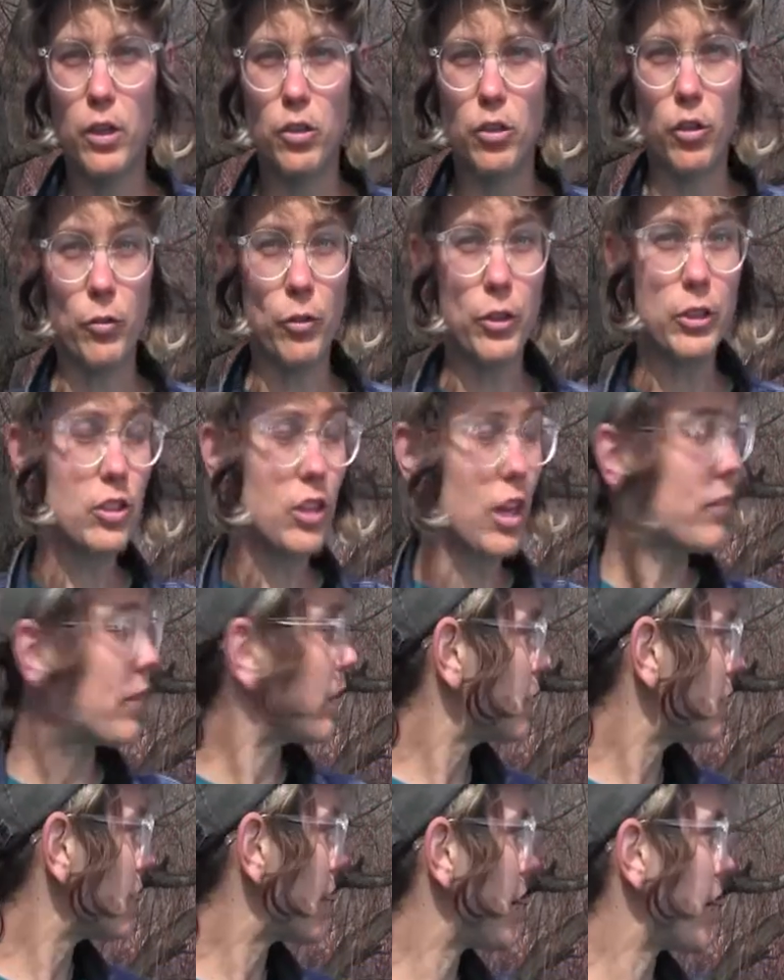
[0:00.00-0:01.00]
So first off,
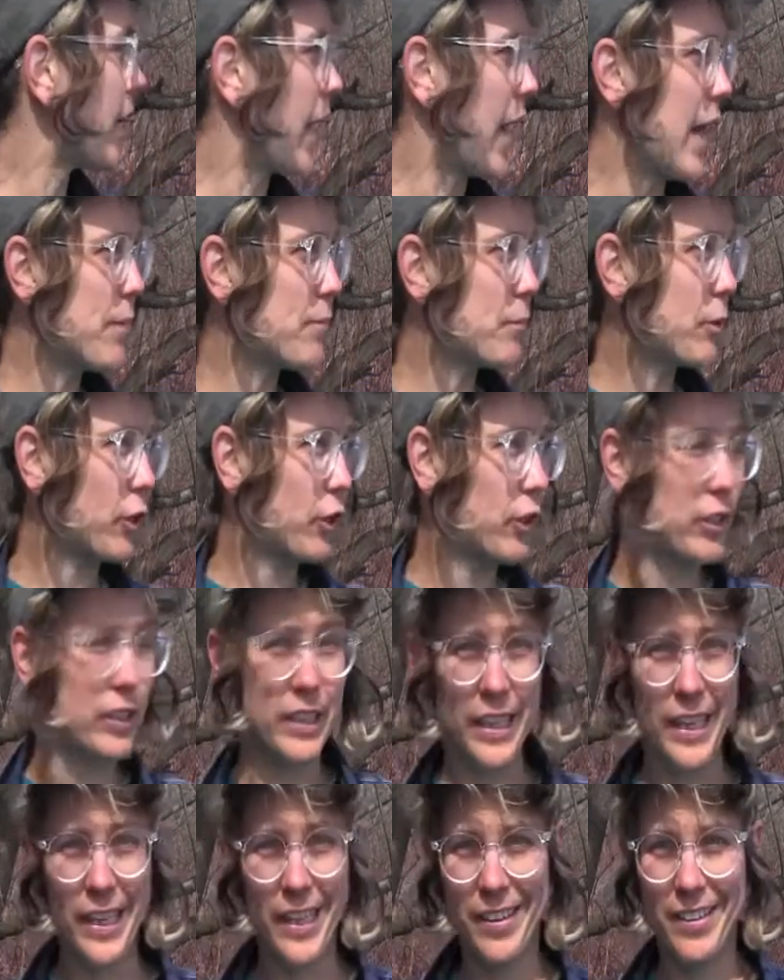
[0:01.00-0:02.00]
I'll say I'm
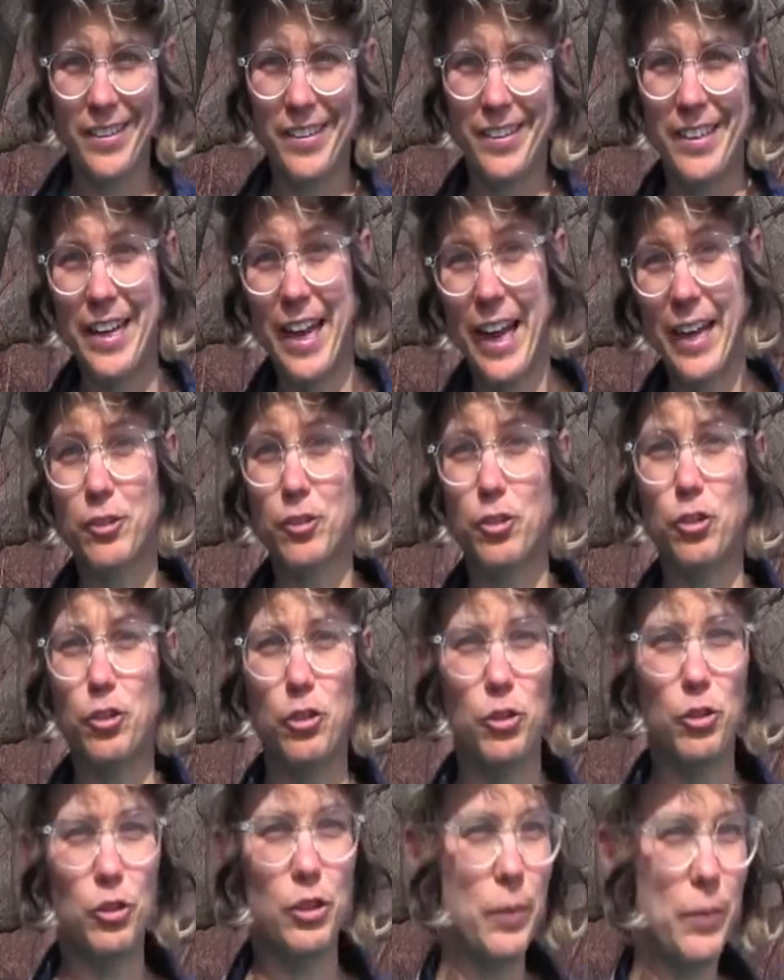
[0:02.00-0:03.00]
currently next
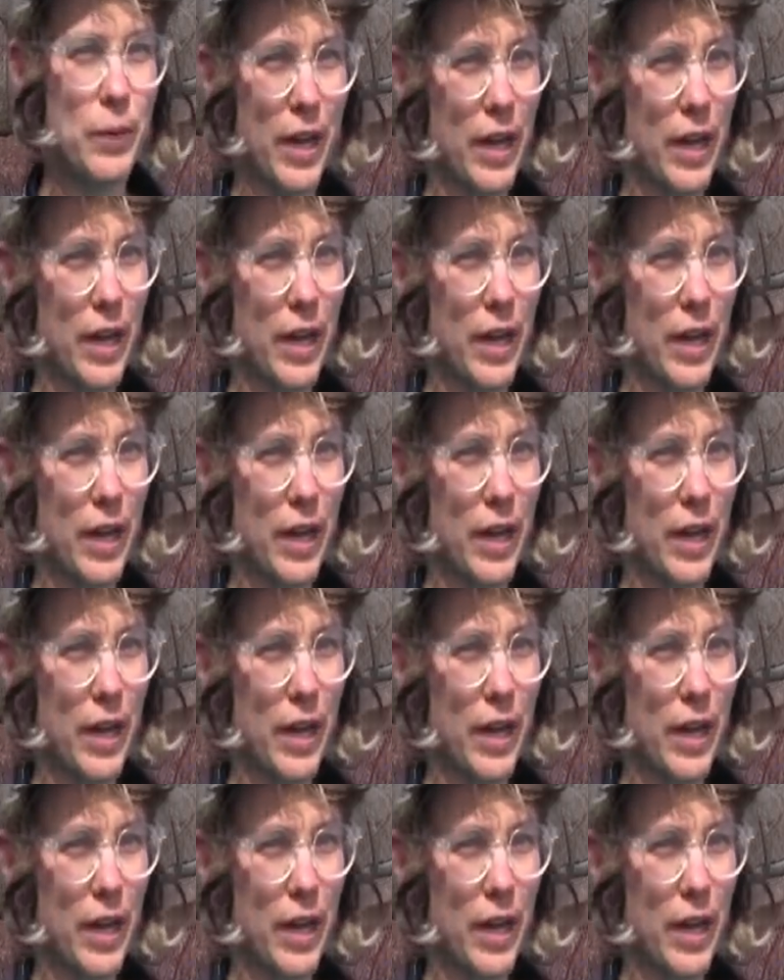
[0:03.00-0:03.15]
to the